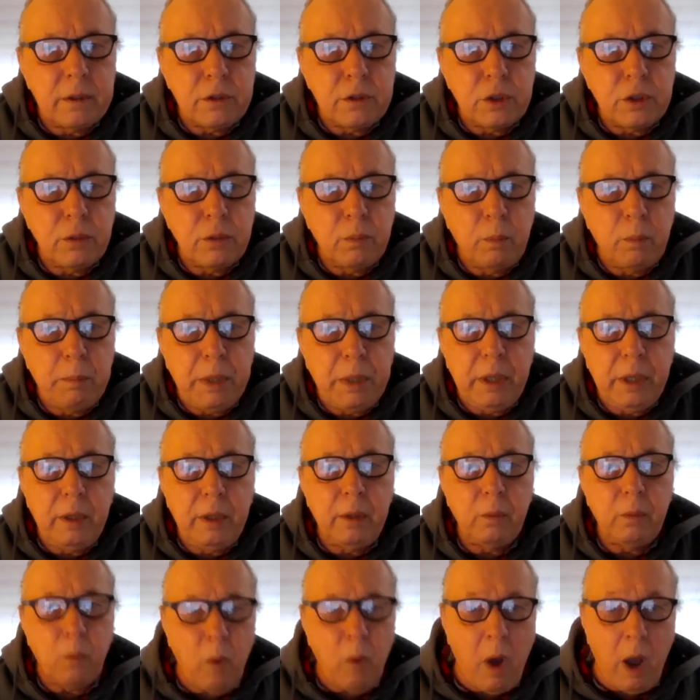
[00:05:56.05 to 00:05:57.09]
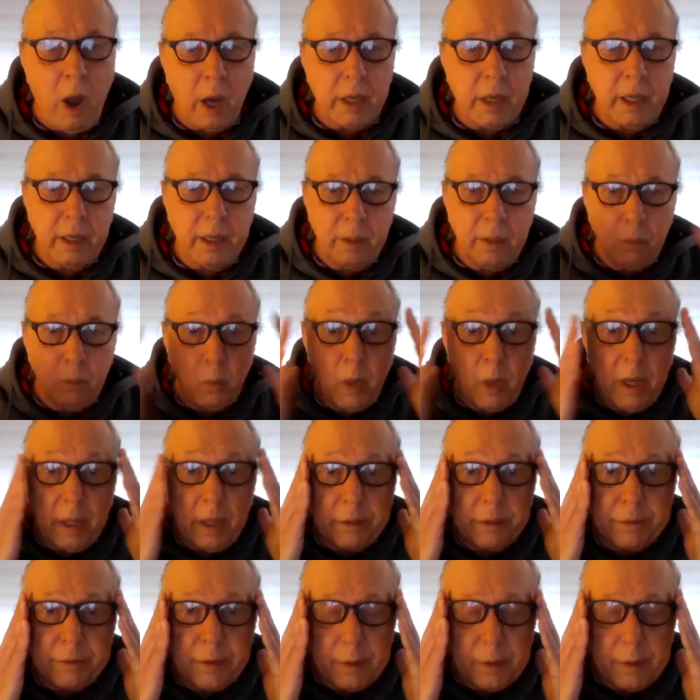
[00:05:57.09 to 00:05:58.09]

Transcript: should be walking with.